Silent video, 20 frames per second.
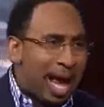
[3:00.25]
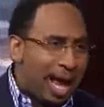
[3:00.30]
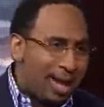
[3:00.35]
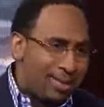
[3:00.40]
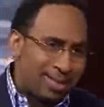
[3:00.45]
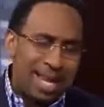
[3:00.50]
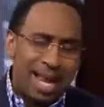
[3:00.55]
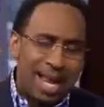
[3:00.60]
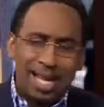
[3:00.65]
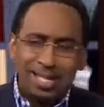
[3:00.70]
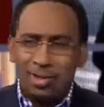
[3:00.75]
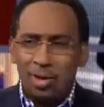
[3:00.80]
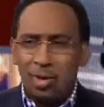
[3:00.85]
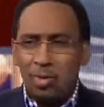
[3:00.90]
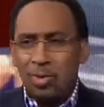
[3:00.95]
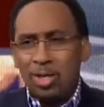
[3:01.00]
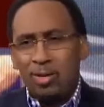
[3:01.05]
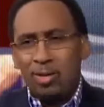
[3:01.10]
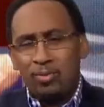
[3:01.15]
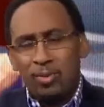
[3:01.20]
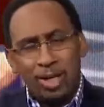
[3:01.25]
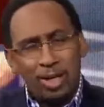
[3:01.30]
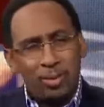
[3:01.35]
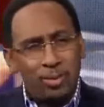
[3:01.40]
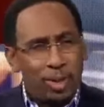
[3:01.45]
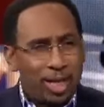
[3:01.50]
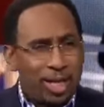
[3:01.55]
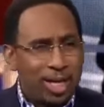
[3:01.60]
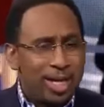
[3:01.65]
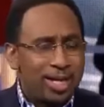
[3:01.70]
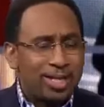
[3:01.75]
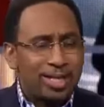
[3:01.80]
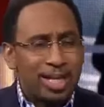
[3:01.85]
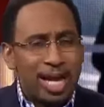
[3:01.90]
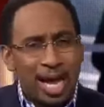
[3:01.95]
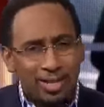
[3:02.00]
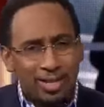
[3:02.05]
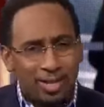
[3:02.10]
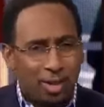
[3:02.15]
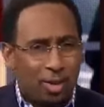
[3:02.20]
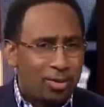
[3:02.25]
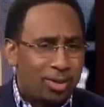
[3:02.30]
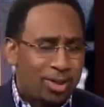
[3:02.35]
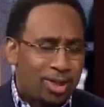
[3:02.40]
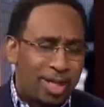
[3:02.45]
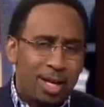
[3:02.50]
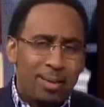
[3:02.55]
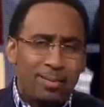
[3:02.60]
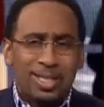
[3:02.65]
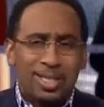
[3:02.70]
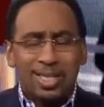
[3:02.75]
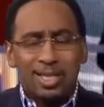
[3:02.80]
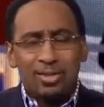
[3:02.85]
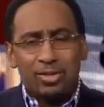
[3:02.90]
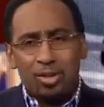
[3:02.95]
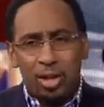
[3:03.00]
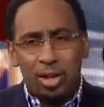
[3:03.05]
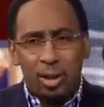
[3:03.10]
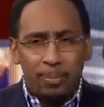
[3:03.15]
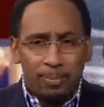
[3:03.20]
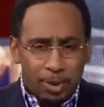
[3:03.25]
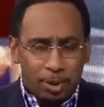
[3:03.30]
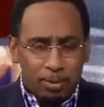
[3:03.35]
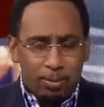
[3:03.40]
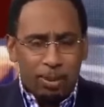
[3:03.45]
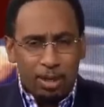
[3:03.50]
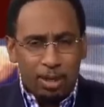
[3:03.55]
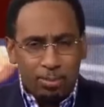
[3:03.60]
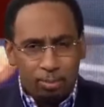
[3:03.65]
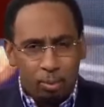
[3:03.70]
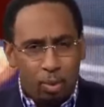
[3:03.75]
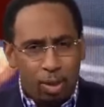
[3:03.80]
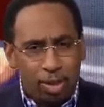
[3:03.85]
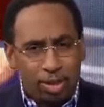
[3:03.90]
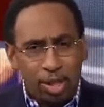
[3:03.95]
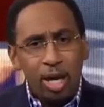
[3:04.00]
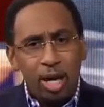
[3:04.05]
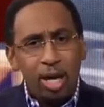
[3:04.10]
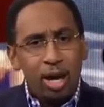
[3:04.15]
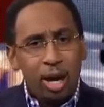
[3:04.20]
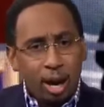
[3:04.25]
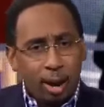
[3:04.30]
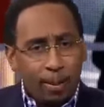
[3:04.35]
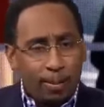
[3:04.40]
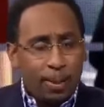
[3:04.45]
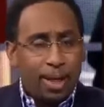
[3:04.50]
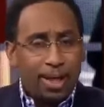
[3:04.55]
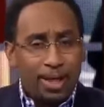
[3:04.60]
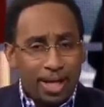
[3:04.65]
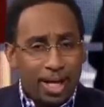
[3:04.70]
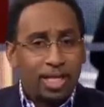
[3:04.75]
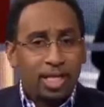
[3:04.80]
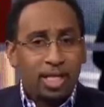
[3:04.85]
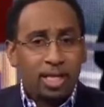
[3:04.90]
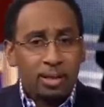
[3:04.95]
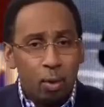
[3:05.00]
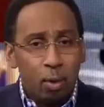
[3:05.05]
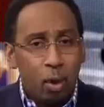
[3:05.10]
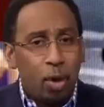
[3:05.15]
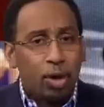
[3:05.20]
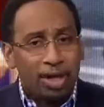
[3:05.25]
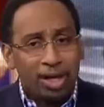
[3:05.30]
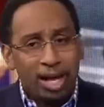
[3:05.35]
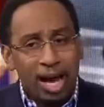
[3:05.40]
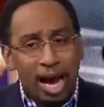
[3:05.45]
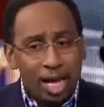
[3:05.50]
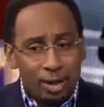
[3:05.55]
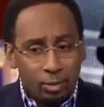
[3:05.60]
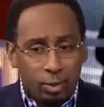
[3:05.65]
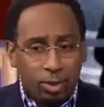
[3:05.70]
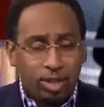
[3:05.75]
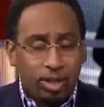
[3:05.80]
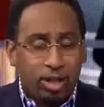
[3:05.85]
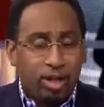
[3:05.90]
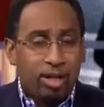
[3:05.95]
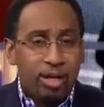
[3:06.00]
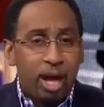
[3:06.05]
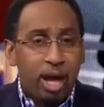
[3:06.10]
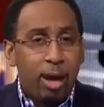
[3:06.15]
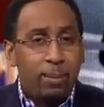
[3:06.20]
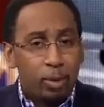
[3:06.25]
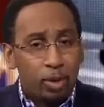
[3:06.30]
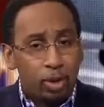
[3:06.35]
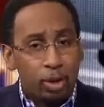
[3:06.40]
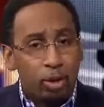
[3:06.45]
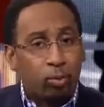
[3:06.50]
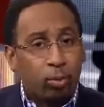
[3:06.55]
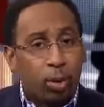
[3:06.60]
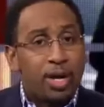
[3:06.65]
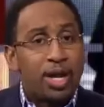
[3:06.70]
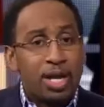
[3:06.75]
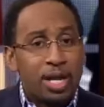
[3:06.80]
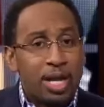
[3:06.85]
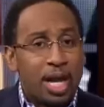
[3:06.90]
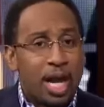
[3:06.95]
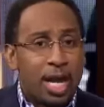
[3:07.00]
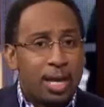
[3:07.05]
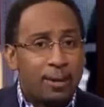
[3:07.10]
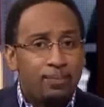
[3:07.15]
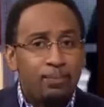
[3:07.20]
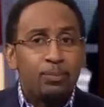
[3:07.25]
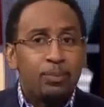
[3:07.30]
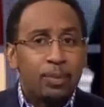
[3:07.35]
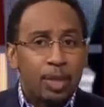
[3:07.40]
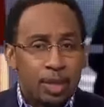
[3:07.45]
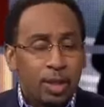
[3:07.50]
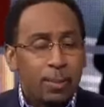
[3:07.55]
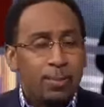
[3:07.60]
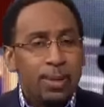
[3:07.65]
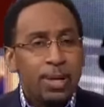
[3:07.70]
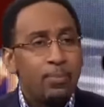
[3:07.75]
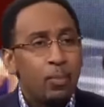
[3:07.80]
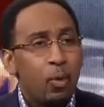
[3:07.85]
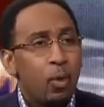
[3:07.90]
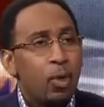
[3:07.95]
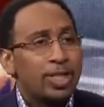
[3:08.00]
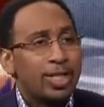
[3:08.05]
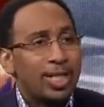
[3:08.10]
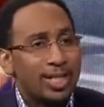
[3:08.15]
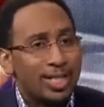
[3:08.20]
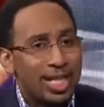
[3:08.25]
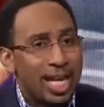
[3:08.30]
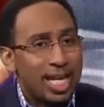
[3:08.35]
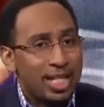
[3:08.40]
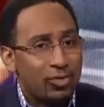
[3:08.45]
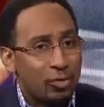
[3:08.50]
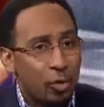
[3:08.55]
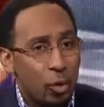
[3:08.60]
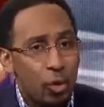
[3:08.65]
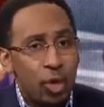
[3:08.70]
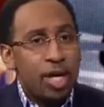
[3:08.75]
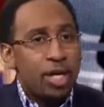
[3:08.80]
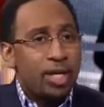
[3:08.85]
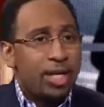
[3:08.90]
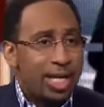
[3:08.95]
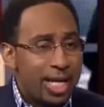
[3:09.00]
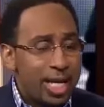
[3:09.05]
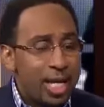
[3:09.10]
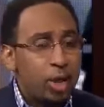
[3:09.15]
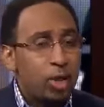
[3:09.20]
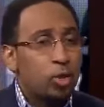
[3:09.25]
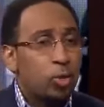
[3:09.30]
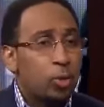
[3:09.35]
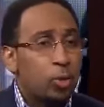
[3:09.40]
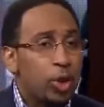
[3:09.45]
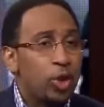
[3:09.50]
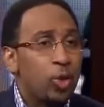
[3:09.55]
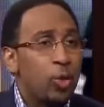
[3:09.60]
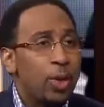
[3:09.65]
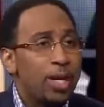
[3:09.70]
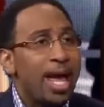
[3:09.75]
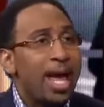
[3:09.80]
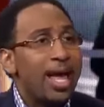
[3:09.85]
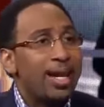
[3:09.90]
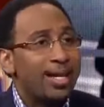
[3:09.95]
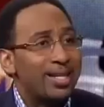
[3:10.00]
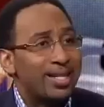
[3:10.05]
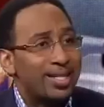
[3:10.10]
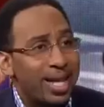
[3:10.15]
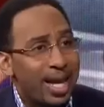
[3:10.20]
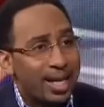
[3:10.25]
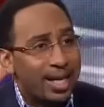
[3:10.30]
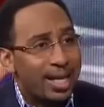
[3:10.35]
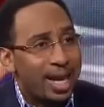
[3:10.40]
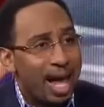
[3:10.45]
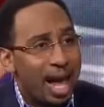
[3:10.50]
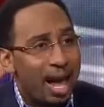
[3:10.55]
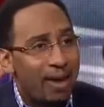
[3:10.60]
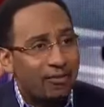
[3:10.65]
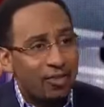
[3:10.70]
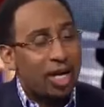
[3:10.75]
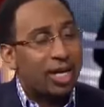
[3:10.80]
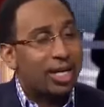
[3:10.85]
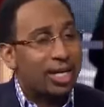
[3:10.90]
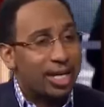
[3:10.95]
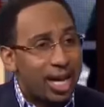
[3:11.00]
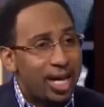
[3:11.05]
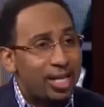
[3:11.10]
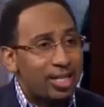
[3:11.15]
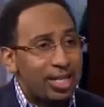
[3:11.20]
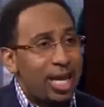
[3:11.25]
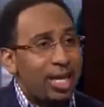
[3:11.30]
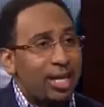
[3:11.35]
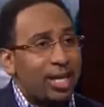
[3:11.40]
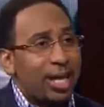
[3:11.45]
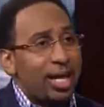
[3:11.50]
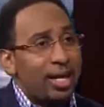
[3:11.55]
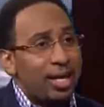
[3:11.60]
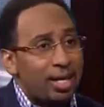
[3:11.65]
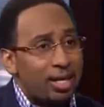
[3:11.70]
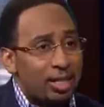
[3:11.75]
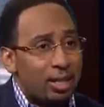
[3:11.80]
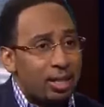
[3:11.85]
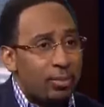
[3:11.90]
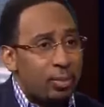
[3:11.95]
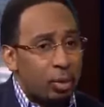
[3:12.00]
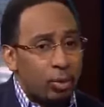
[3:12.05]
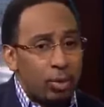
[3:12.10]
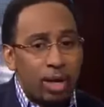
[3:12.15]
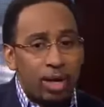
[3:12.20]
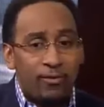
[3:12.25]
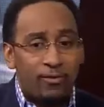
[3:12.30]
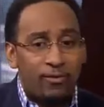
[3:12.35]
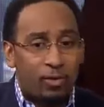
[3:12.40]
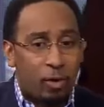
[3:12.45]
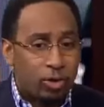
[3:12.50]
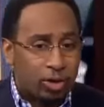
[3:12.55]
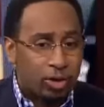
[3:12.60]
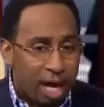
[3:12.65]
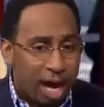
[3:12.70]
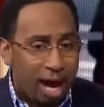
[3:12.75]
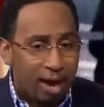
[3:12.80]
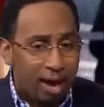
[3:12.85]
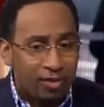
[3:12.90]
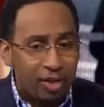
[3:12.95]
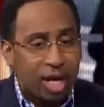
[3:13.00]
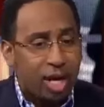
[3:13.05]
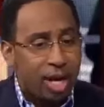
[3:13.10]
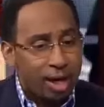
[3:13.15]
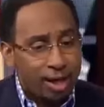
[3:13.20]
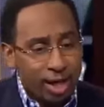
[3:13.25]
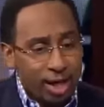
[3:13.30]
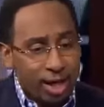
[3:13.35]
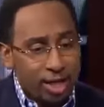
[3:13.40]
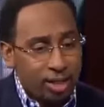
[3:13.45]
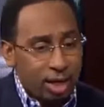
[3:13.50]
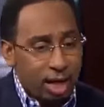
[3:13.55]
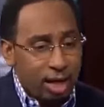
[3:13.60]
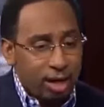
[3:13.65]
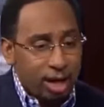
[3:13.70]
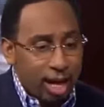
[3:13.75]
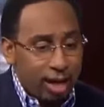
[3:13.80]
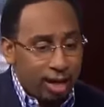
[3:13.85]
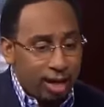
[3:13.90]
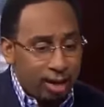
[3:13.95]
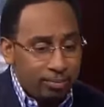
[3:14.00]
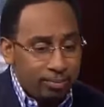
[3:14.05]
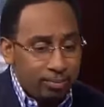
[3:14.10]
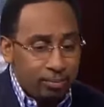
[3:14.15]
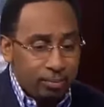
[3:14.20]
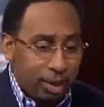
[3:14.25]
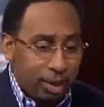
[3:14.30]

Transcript: to outside zone. When you're running with an inside zone scheme, essentially it puts bigger boys up against smaller guys, which enables your running game to be more successful. The Eagles were doing that in the second half against Atlanta to some degree in the first half against Atlanta.